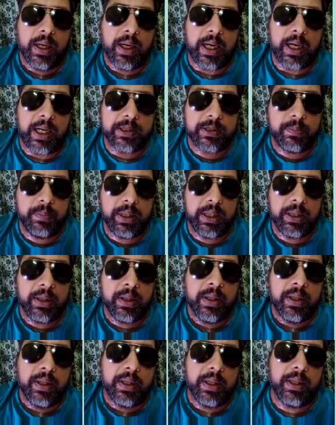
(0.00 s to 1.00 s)
ask me
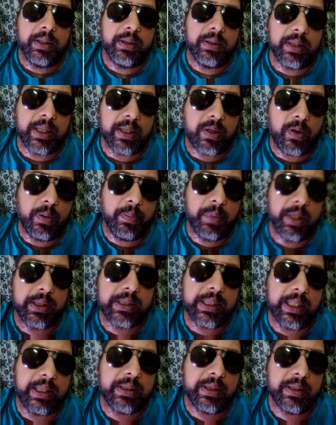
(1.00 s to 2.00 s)
in the comment
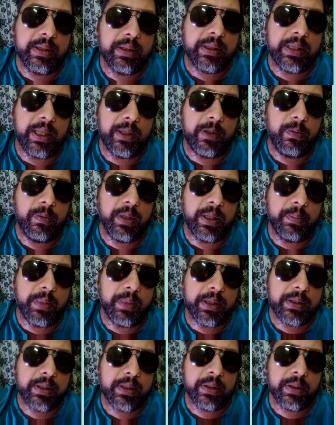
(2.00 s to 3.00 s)
section. Thank you very
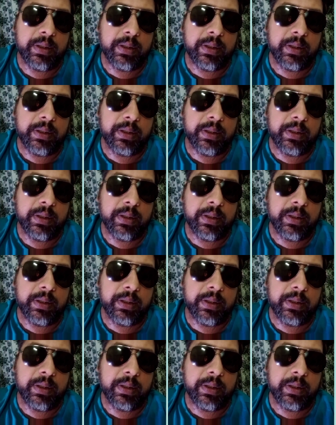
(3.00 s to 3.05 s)
much.